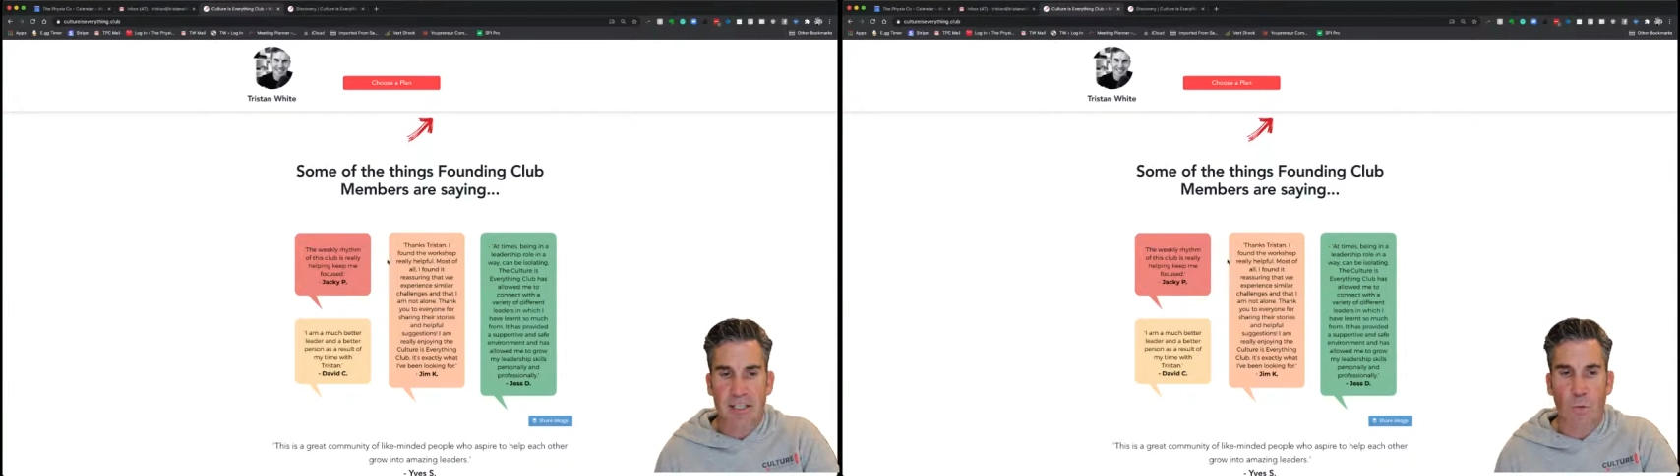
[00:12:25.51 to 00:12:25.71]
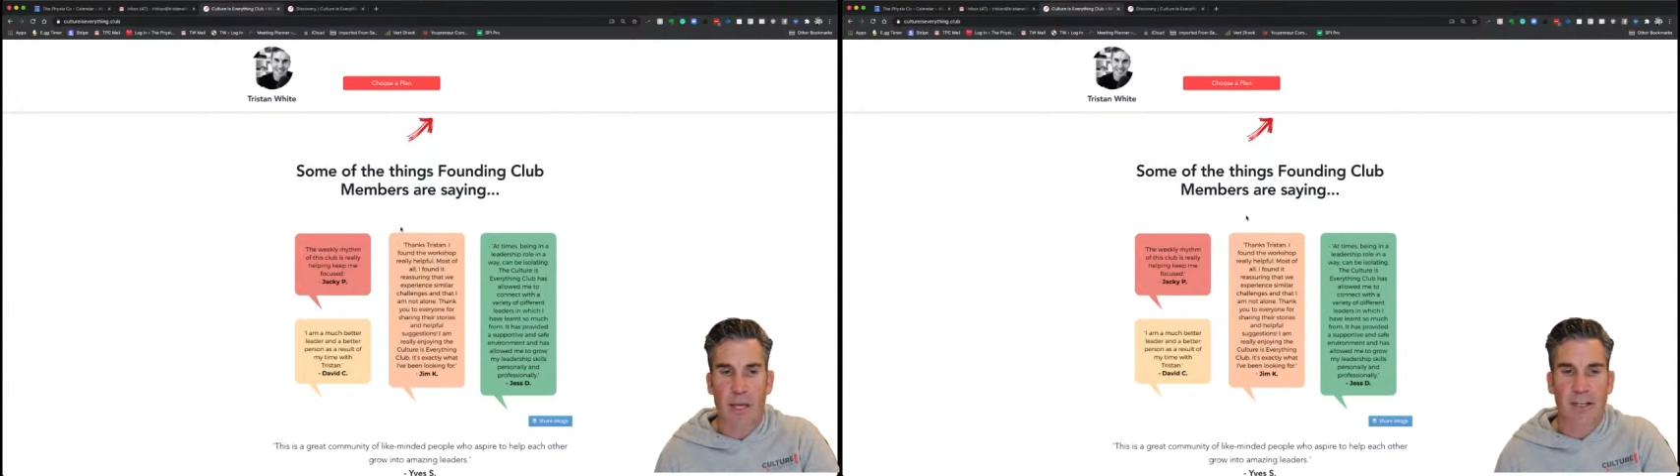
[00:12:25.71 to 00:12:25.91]

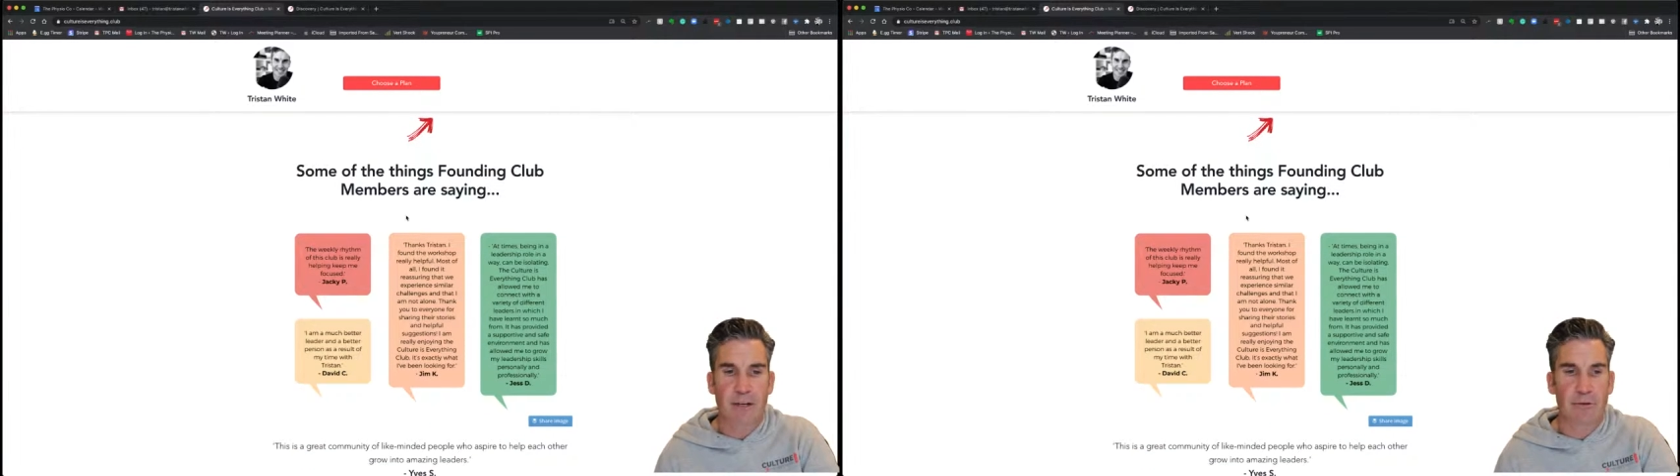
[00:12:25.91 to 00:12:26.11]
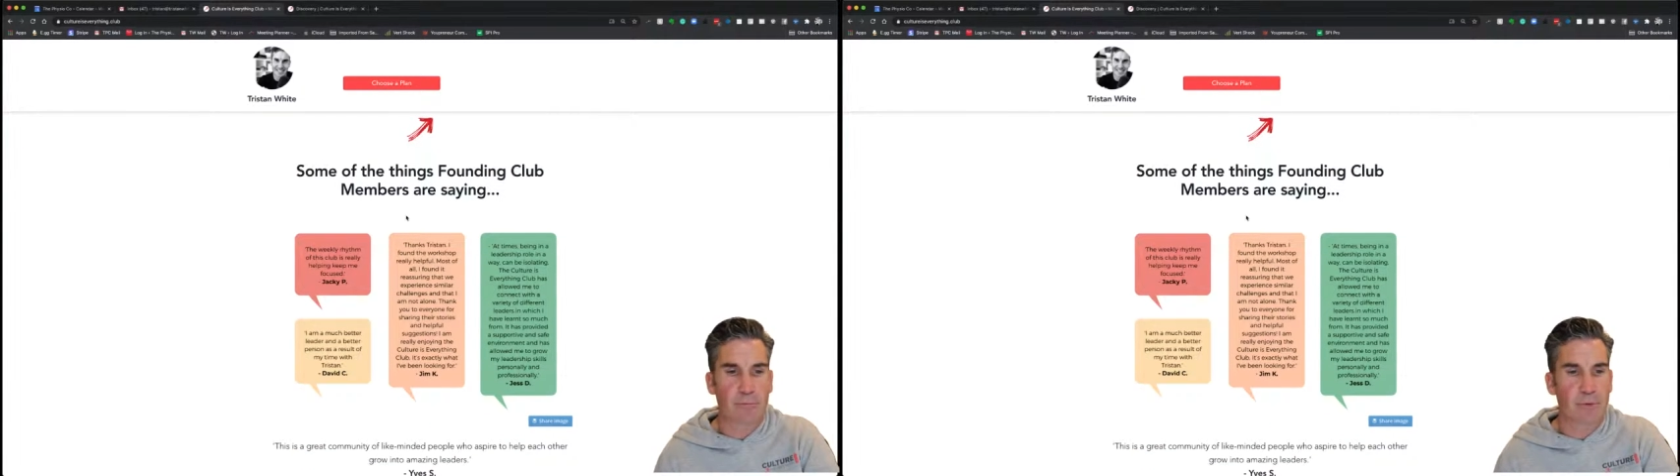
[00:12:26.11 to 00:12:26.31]
the
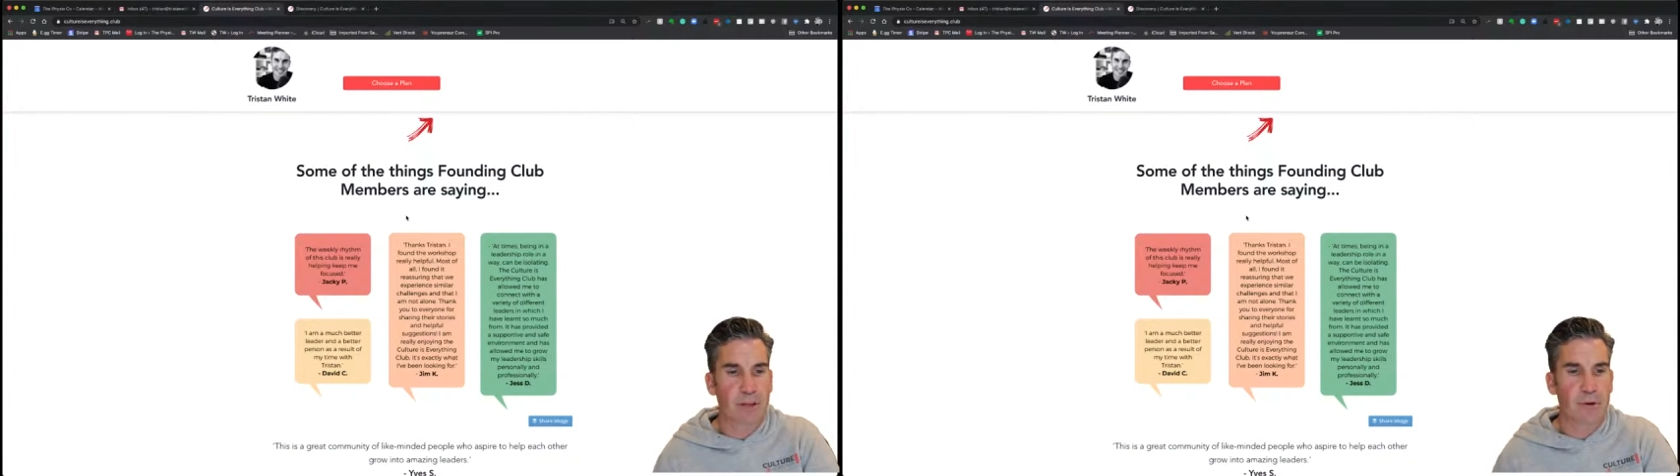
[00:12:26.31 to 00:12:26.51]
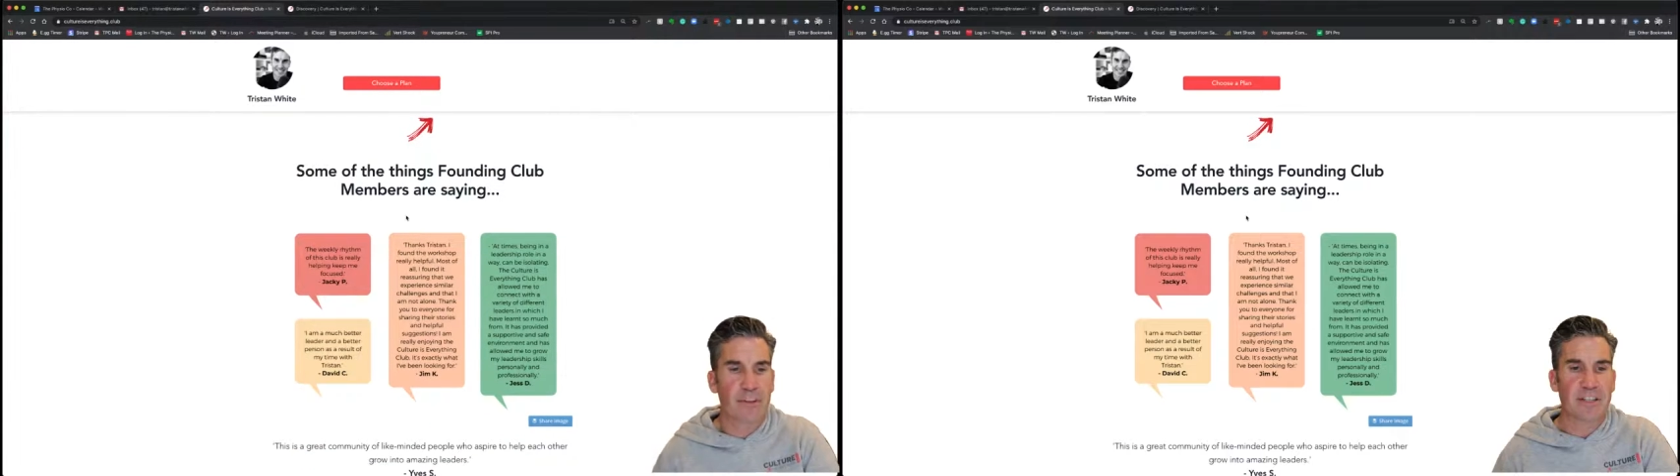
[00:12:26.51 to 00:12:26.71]
weekly
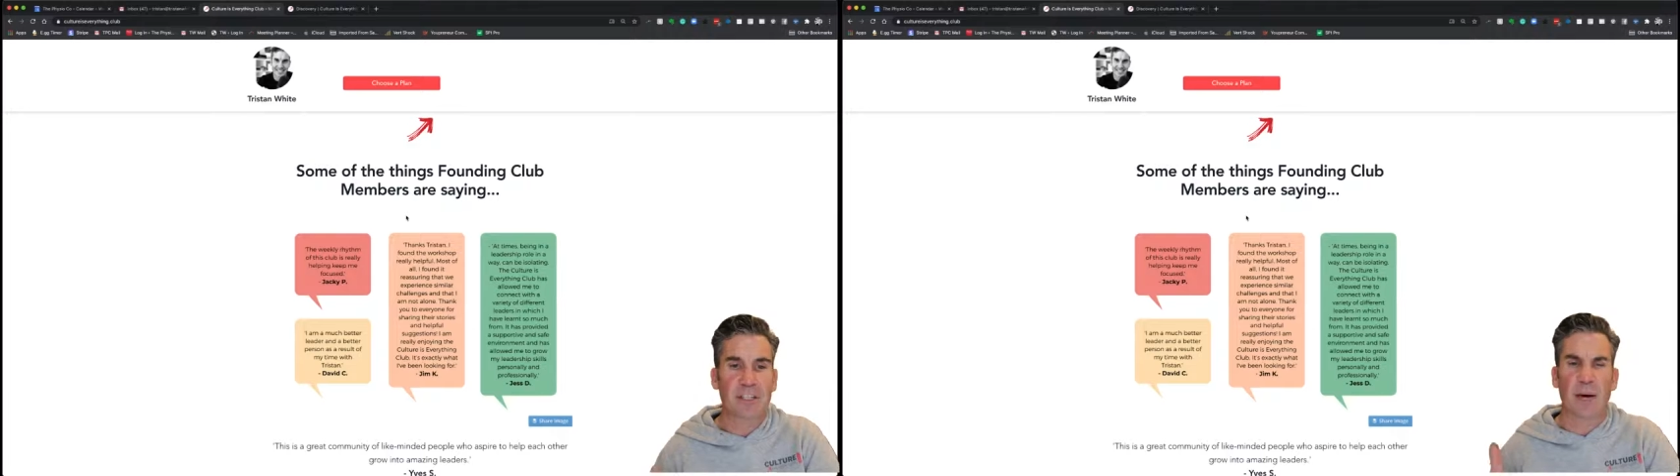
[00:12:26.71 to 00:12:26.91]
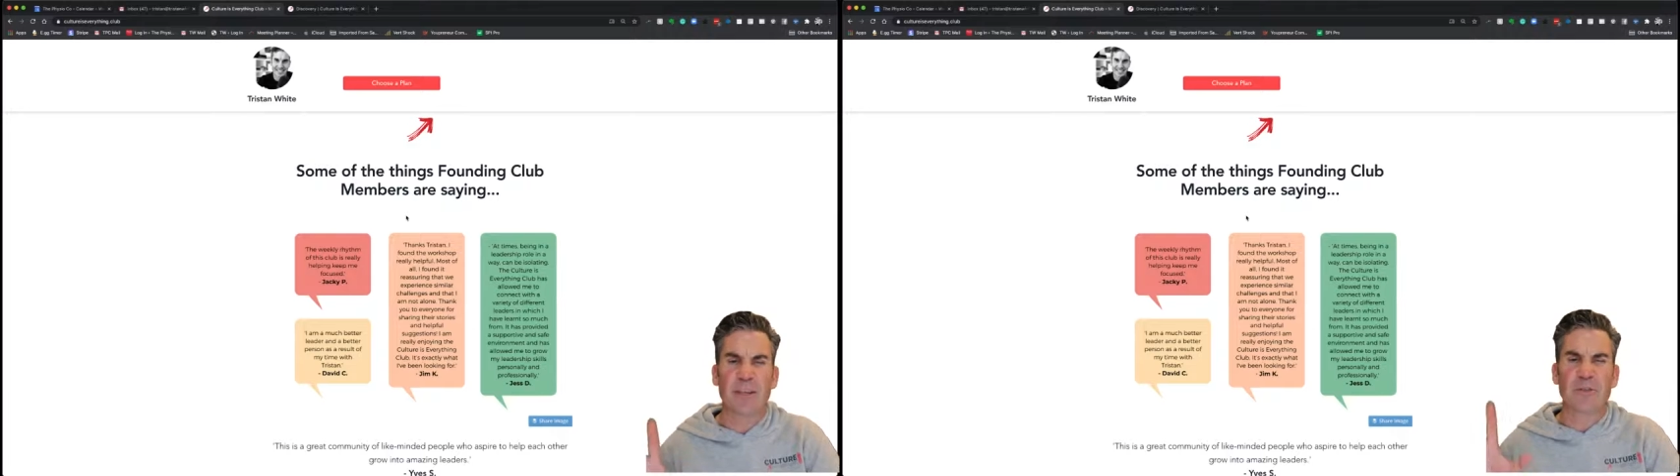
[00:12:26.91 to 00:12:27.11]
rhythm of this
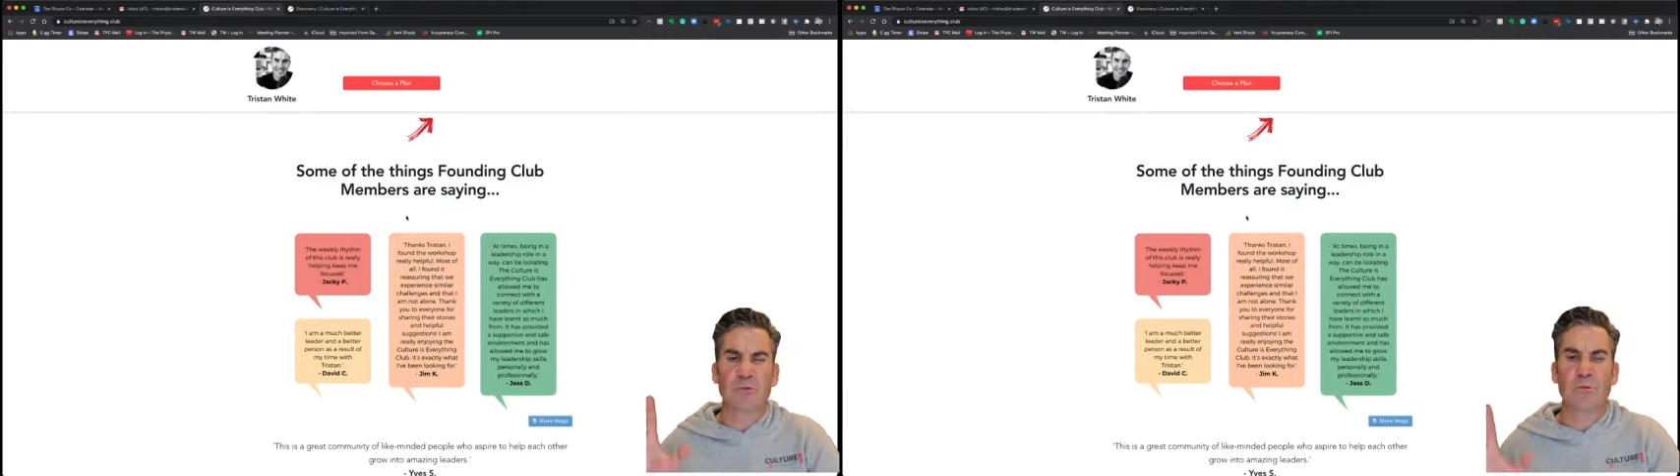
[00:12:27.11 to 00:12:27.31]
club is